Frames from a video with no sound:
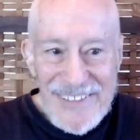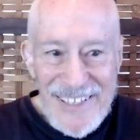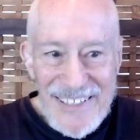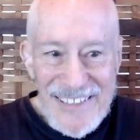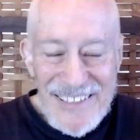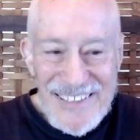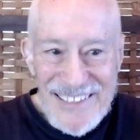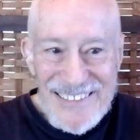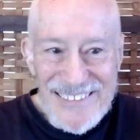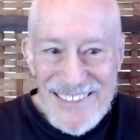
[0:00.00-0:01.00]
Uh,
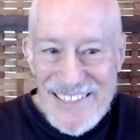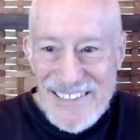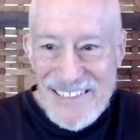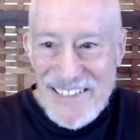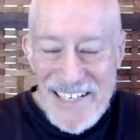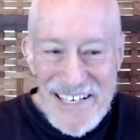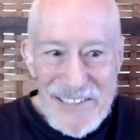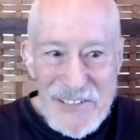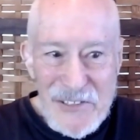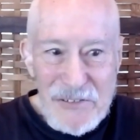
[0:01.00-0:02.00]

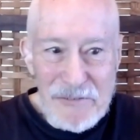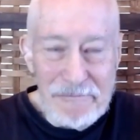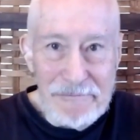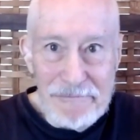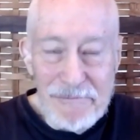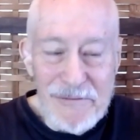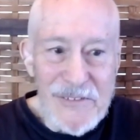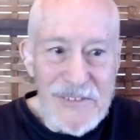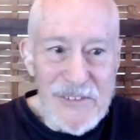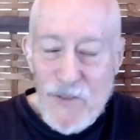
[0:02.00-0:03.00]
and
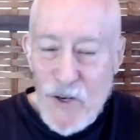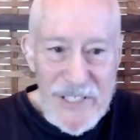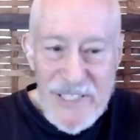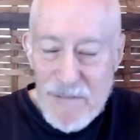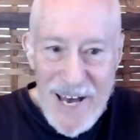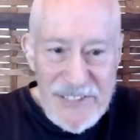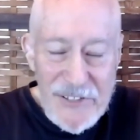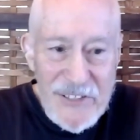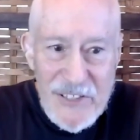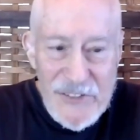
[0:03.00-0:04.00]
you're only the
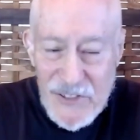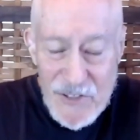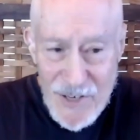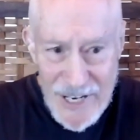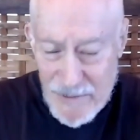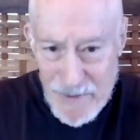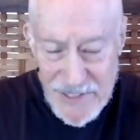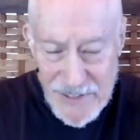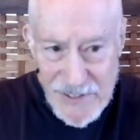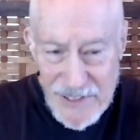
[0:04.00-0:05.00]
master because you know how to be
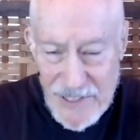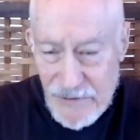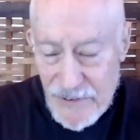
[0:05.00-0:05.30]
the soul.